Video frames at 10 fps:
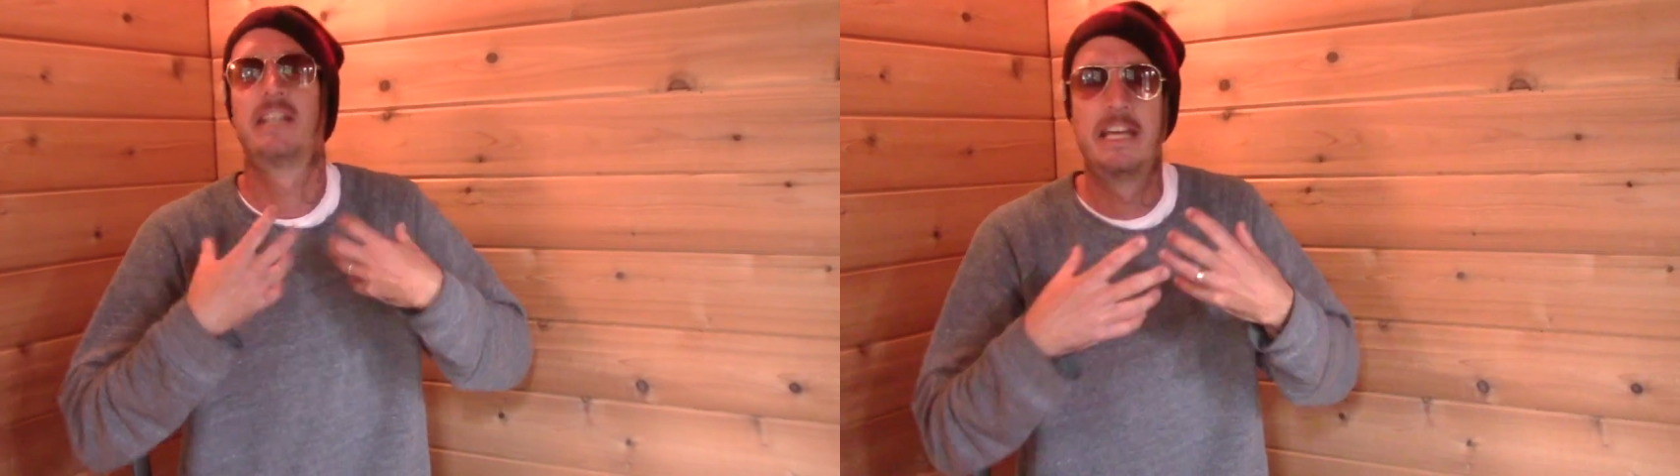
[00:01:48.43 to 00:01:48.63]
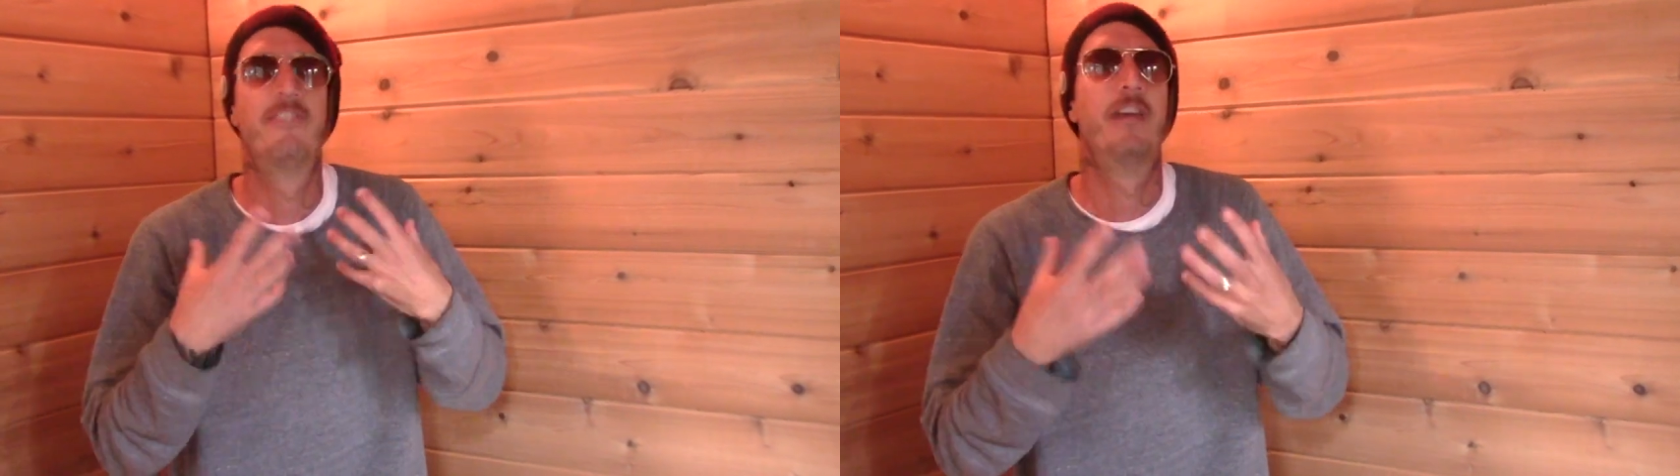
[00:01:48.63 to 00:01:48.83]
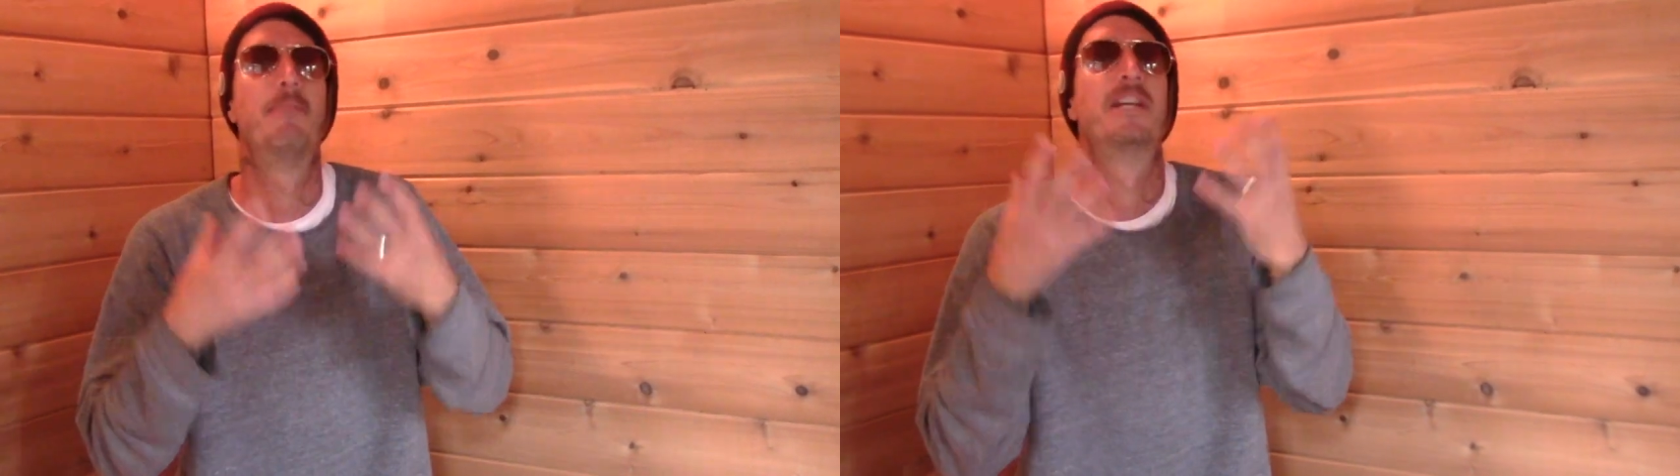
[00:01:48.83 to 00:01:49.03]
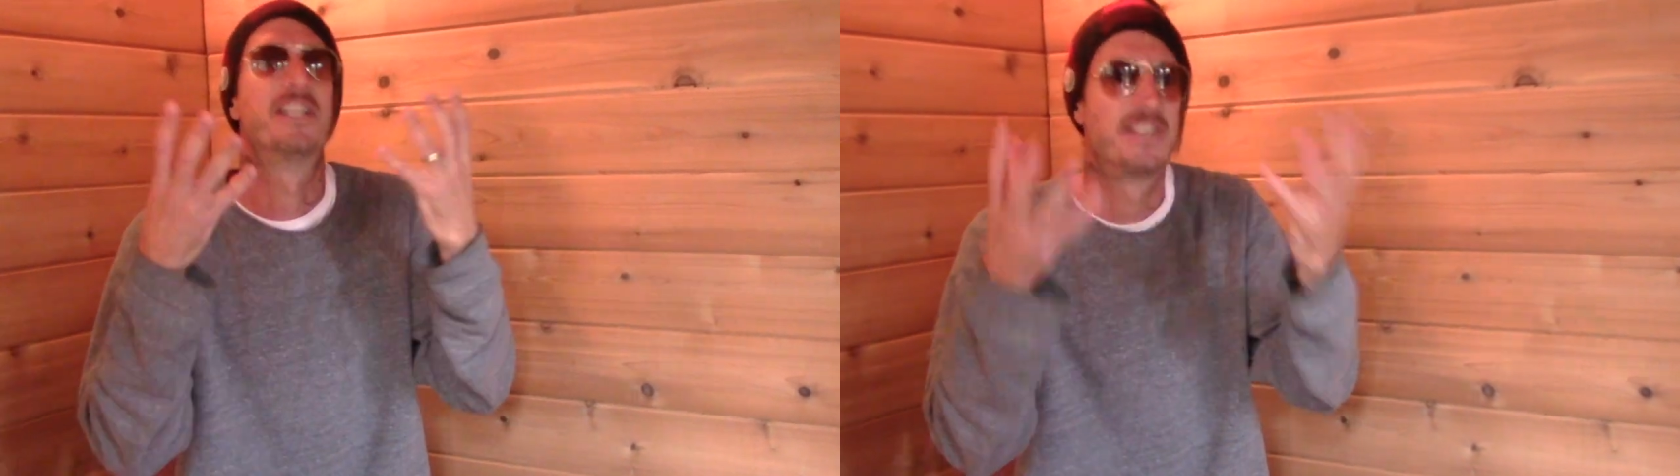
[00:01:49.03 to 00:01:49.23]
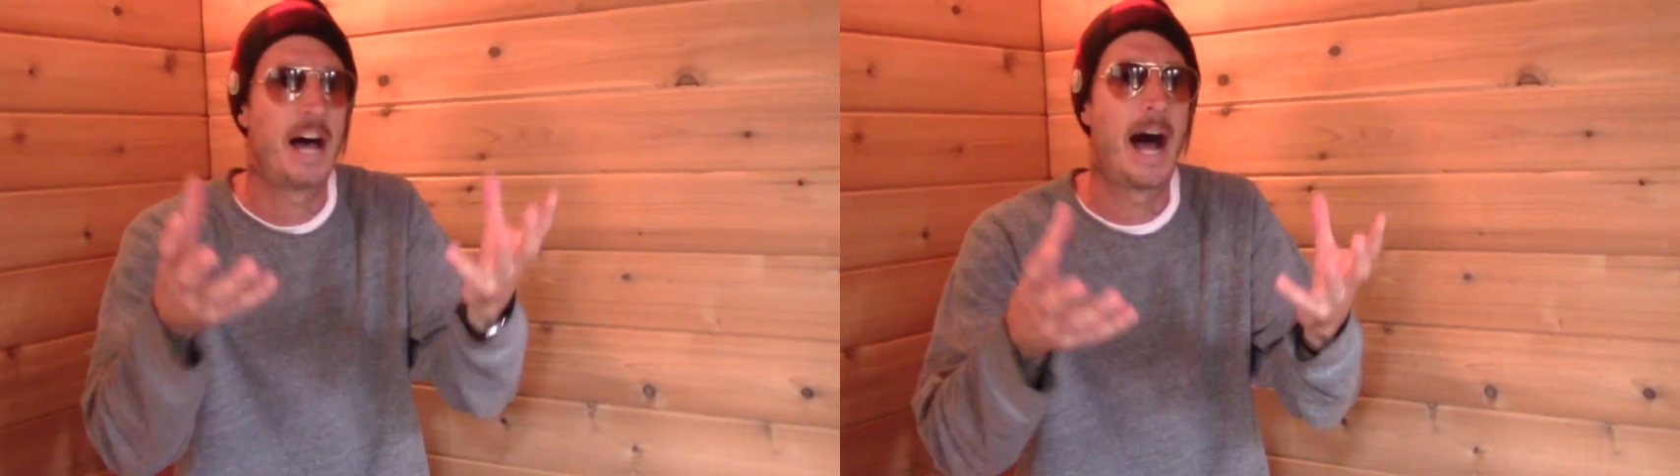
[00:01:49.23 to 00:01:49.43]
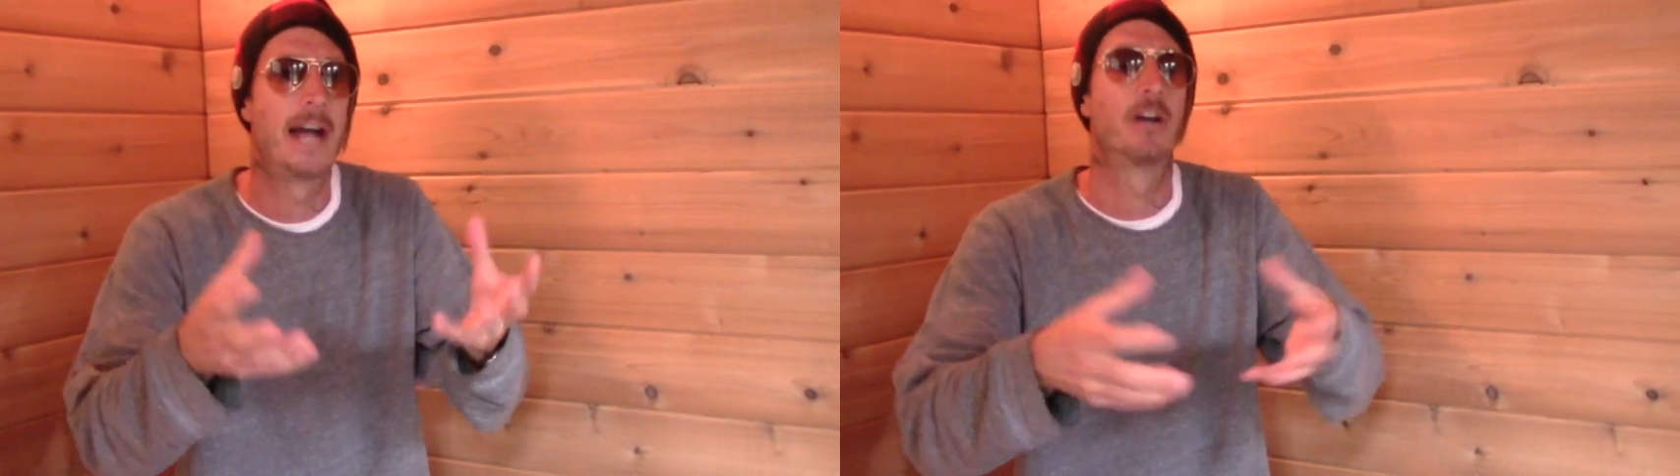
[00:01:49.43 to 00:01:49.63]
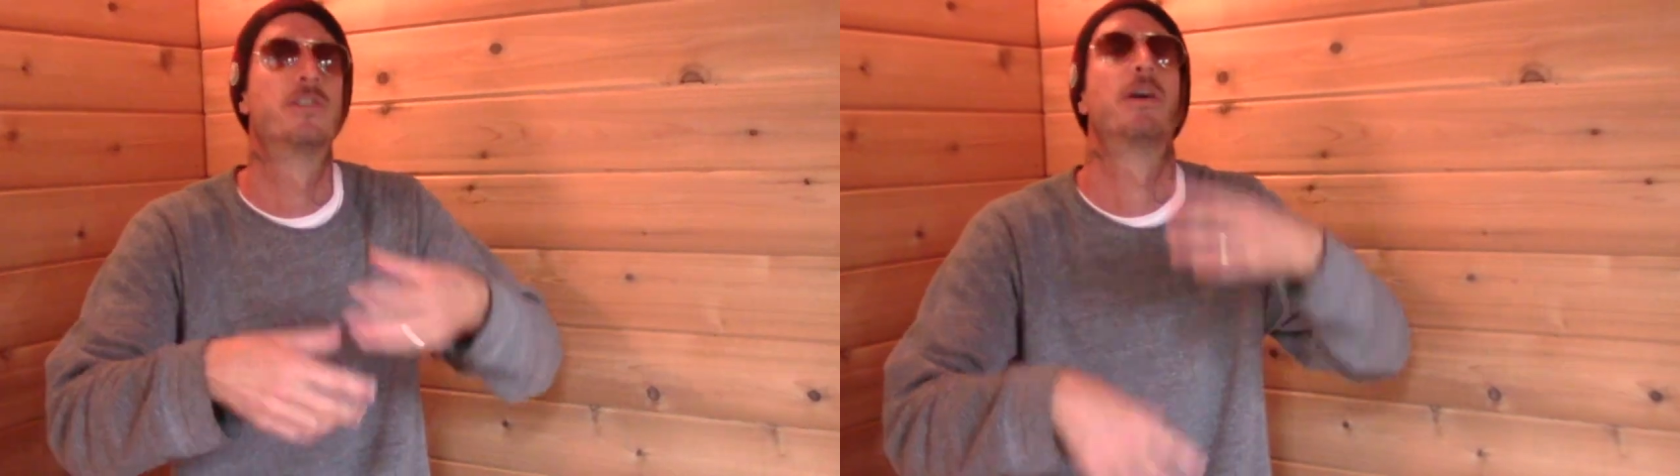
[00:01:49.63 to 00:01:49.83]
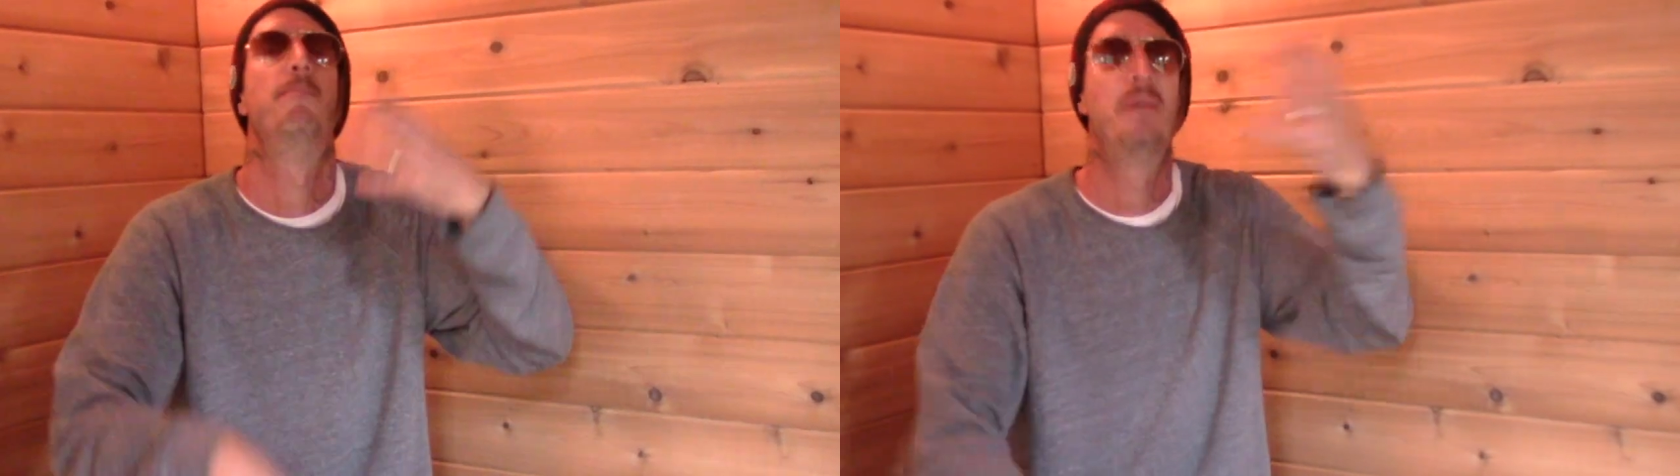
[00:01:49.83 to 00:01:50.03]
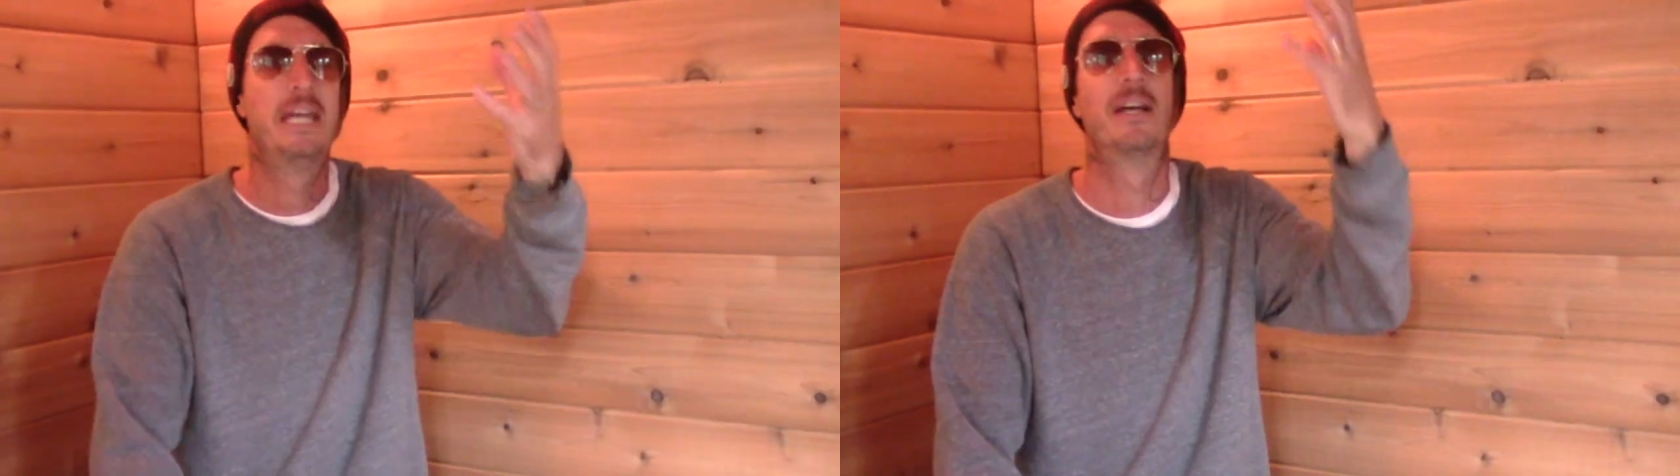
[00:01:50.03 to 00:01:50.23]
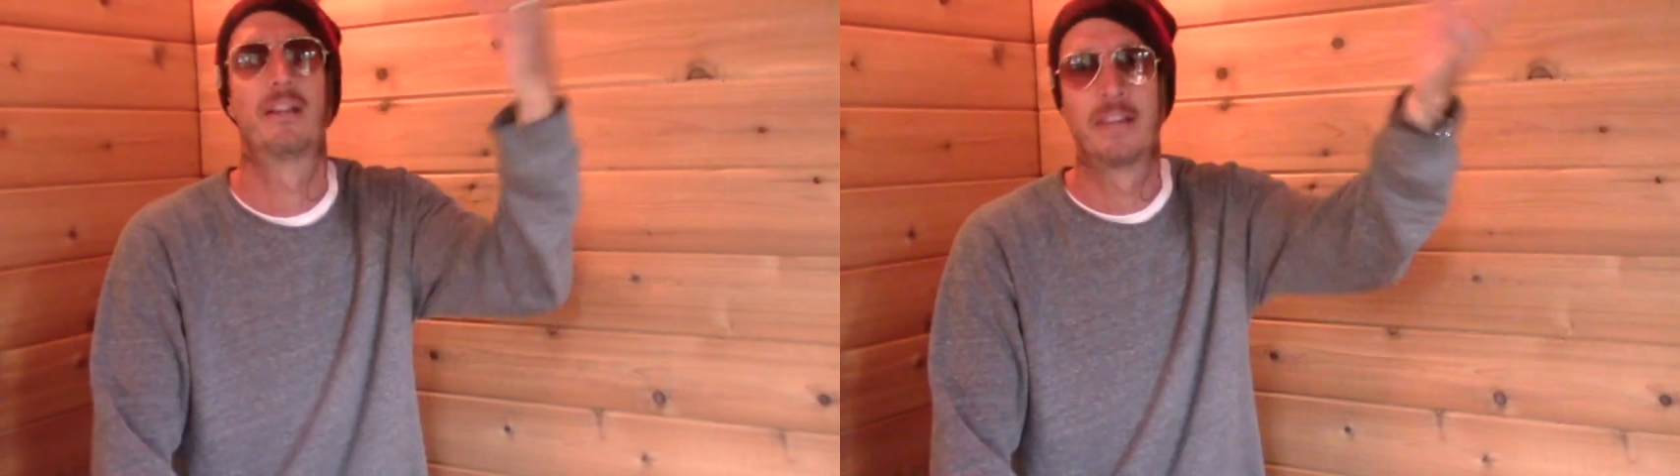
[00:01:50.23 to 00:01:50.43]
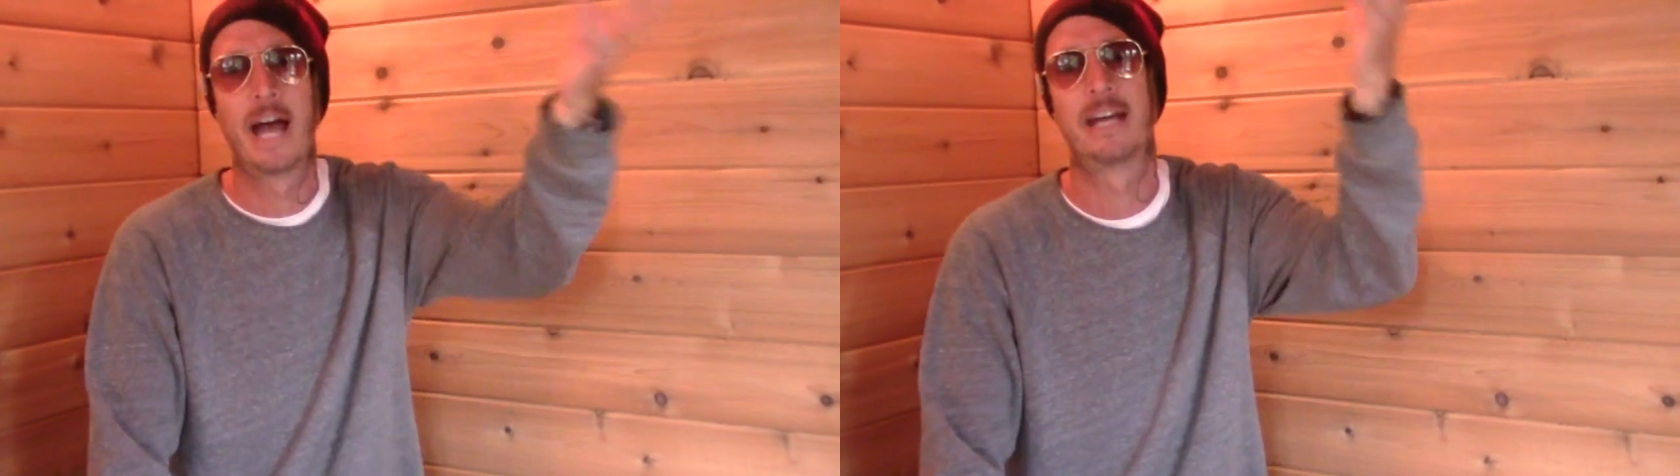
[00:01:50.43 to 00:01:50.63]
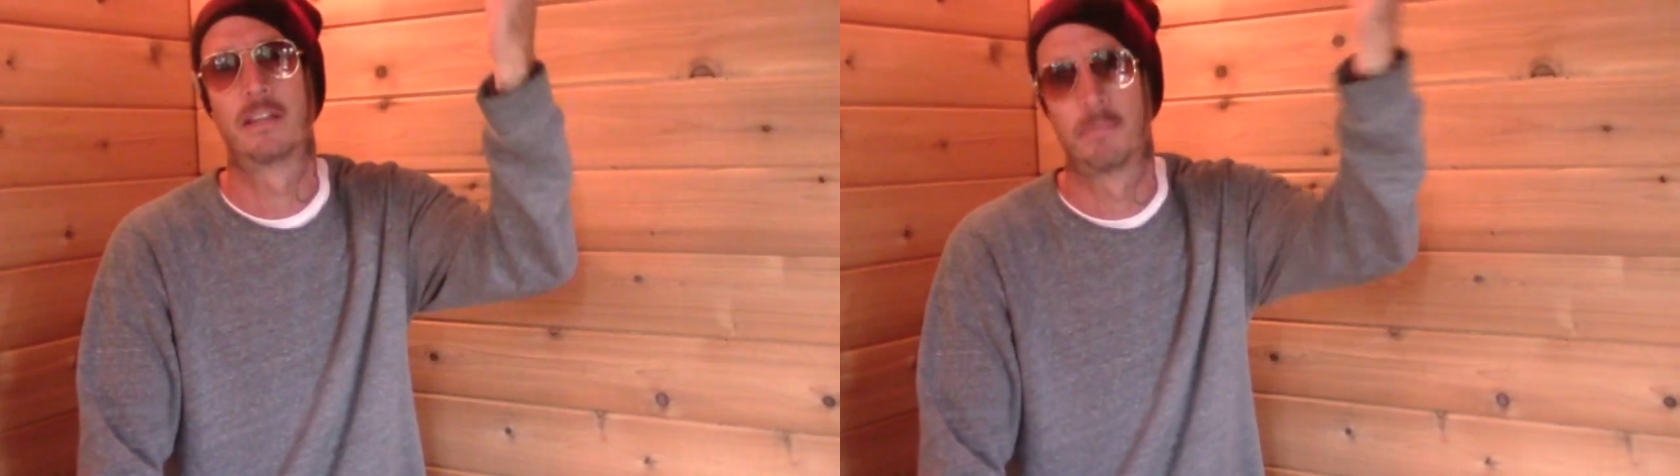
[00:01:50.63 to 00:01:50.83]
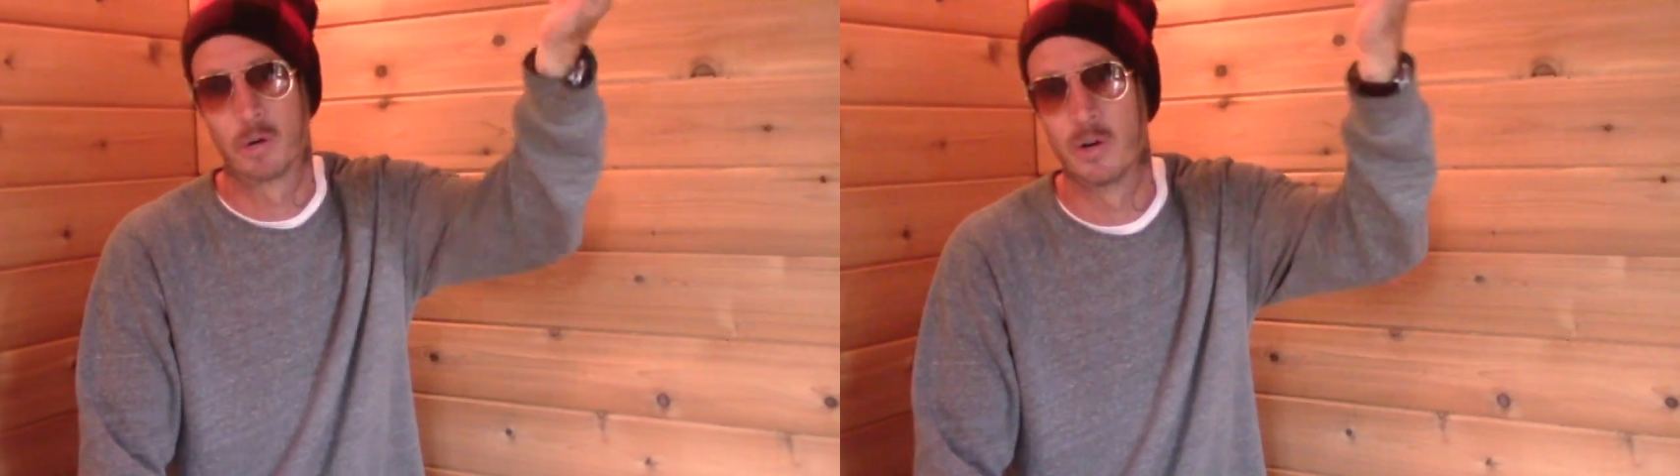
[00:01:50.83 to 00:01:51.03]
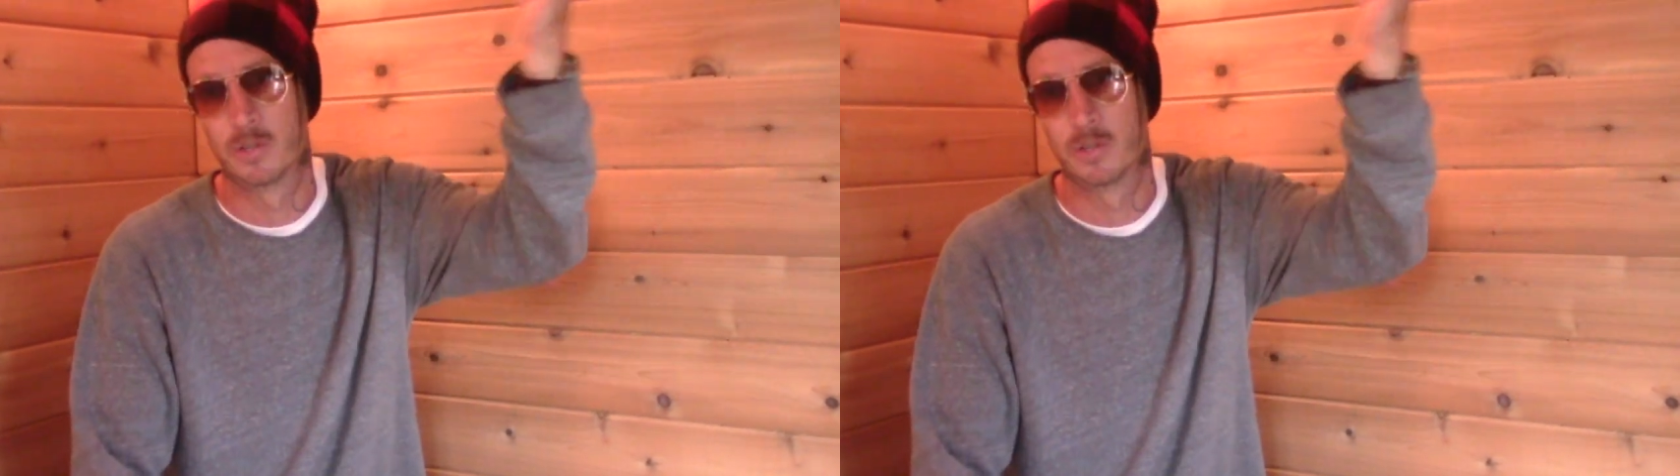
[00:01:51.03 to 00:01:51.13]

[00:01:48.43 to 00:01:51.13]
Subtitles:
give them a desire to be like the pro